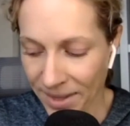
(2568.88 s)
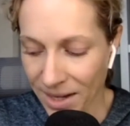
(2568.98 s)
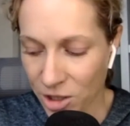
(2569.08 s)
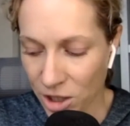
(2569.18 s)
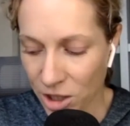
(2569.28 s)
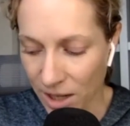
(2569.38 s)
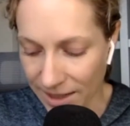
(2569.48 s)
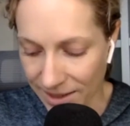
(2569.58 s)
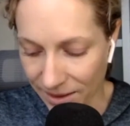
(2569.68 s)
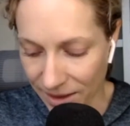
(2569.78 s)
She
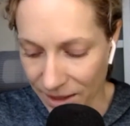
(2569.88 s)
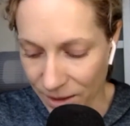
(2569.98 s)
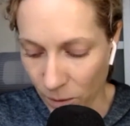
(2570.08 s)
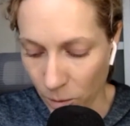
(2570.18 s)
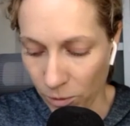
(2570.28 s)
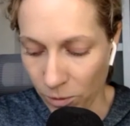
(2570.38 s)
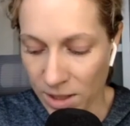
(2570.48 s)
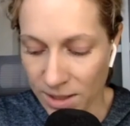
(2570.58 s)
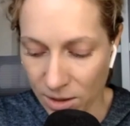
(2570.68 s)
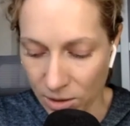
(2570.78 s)
isolates from her
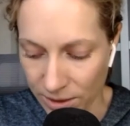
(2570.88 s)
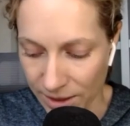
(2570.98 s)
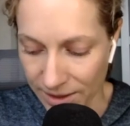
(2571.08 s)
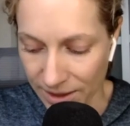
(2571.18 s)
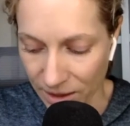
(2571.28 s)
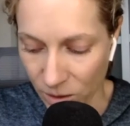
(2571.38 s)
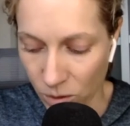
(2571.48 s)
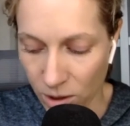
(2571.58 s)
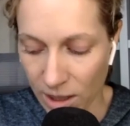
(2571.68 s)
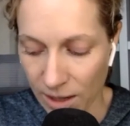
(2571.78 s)
friends, calls in sick to
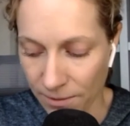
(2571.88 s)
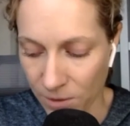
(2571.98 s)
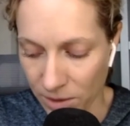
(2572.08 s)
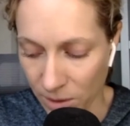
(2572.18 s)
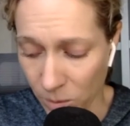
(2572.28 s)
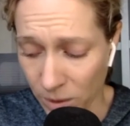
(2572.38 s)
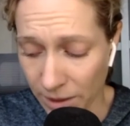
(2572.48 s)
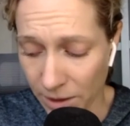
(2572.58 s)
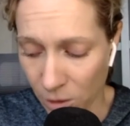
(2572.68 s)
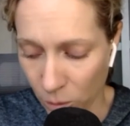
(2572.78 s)
work, and feels
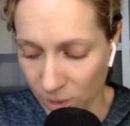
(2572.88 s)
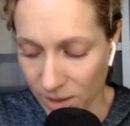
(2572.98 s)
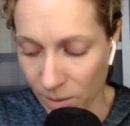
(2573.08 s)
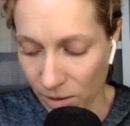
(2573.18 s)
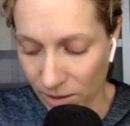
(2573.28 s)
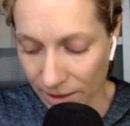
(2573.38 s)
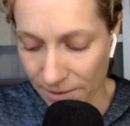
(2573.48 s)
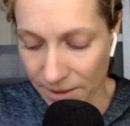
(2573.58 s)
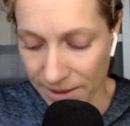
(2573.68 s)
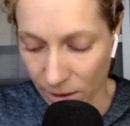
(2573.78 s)
completely hopeless about life
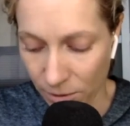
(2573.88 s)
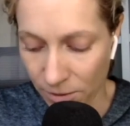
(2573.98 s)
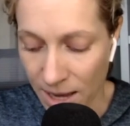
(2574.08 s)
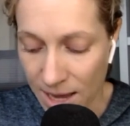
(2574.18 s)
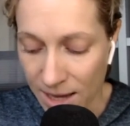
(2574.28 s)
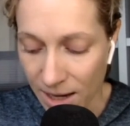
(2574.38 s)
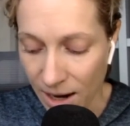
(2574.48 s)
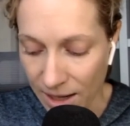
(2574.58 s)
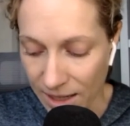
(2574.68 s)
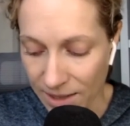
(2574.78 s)
itself.
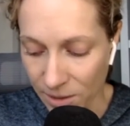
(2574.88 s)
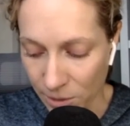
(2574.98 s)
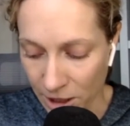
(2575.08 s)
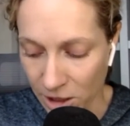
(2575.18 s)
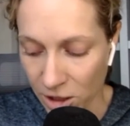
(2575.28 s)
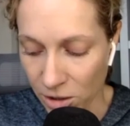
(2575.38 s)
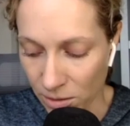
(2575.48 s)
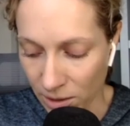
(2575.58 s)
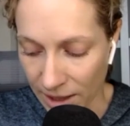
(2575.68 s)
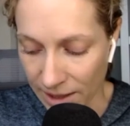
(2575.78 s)
Connie is learning to
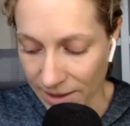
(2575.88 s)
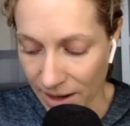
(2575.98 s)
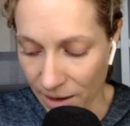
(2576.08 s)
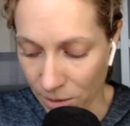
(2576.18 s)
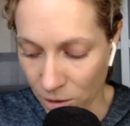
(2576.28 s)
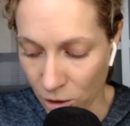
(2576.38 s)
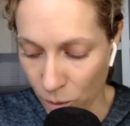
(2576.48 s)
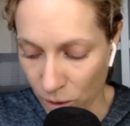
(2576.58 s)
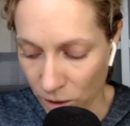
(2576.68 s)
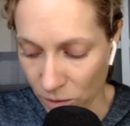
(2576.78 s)
utilize other
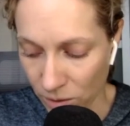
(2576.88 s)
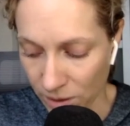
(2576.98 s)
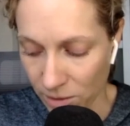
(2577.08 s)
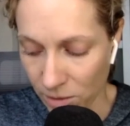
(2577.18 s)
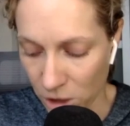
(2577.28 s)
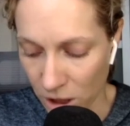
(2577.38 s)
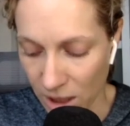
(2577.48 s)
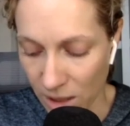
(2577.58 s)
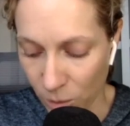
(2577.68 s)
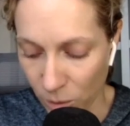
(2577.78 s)
coping tools so that she can
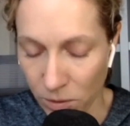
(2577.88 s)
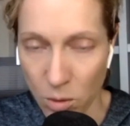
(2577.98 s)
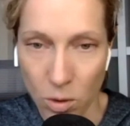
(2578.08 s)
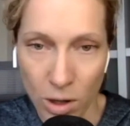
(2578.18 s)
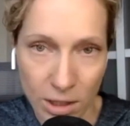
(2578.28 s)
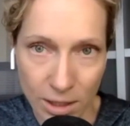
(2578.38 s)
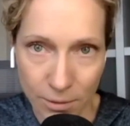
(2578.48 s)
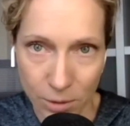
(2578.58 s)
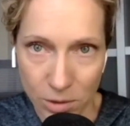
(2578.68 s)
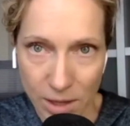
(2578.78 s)
improve the quality of
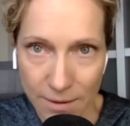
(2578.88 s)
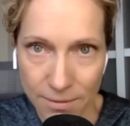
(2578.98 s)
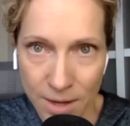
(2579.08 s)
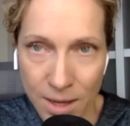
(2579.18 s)
her life.